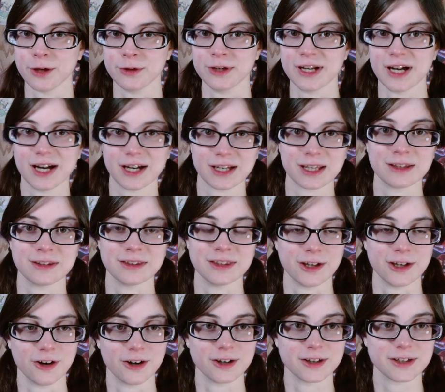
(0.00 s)
knocking
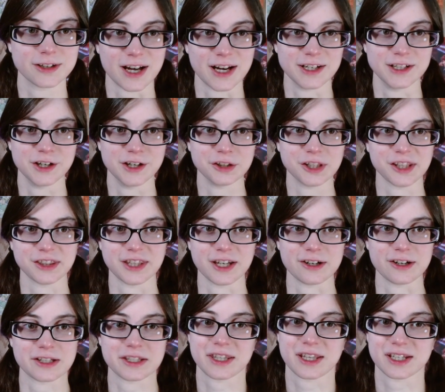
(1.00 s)
the art. I know that
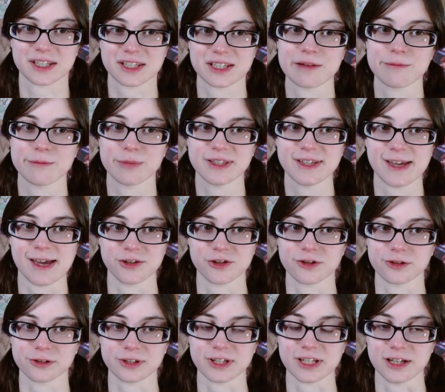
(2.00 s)
there's some
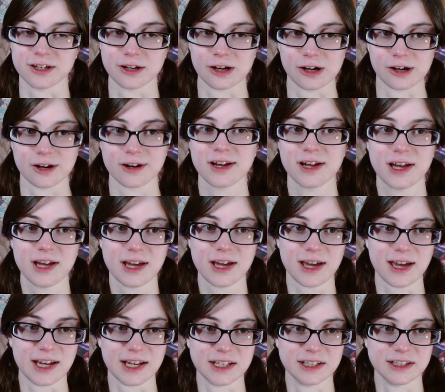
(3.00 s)
potential here,
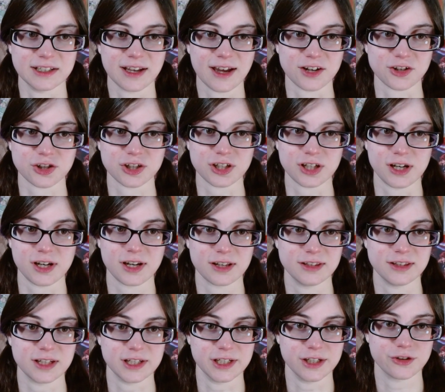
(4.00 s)
and as she
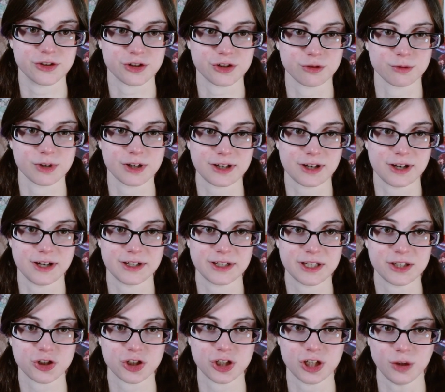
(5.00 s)
continues to work on
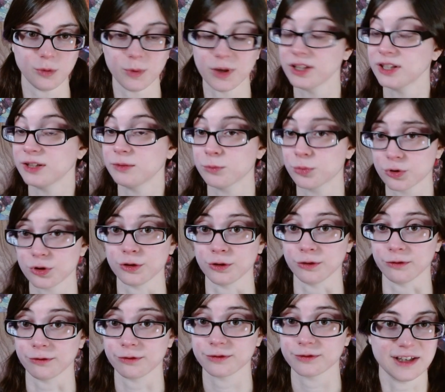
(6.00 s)
it, she will
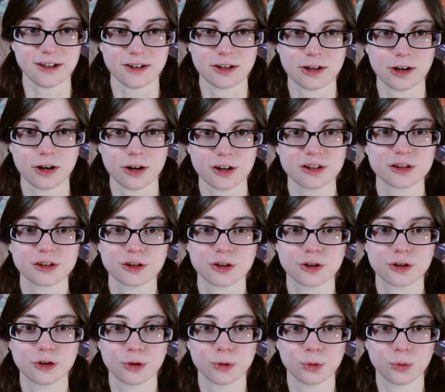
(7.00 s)
improve. There are
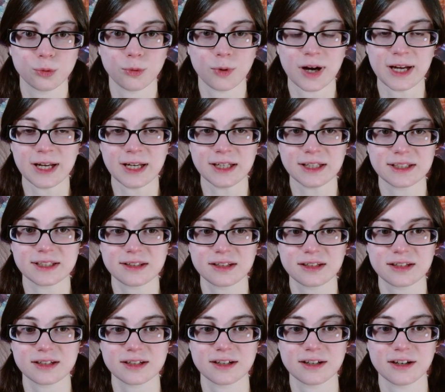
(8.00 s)

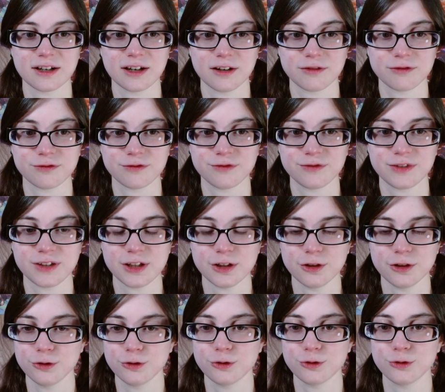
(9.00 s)
quite a
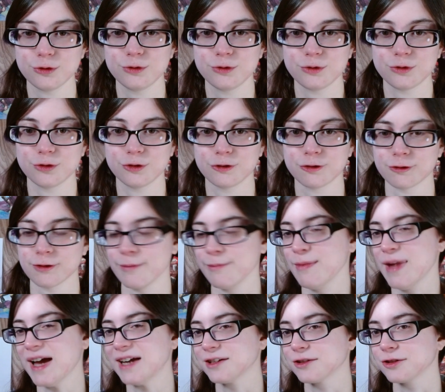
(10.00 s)
few
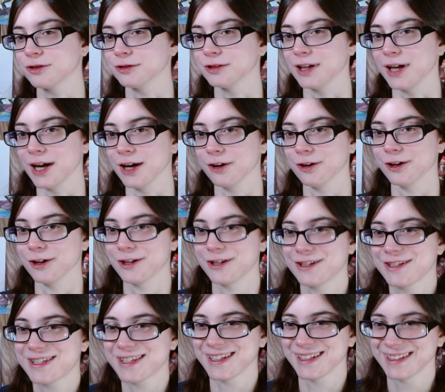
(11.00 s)
grammatical
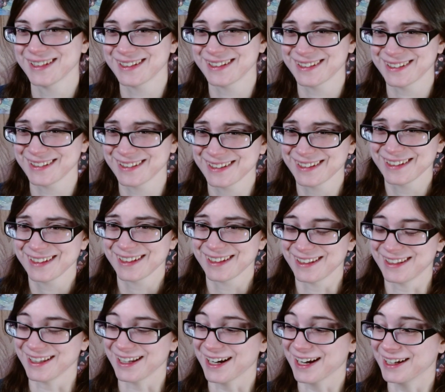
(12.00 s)
errors
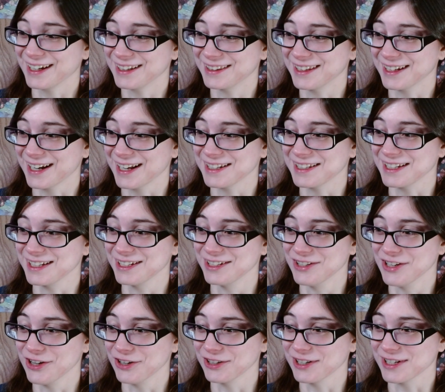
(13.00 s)
that I did
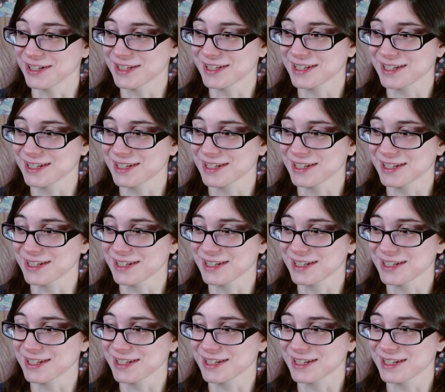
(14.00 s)
notice,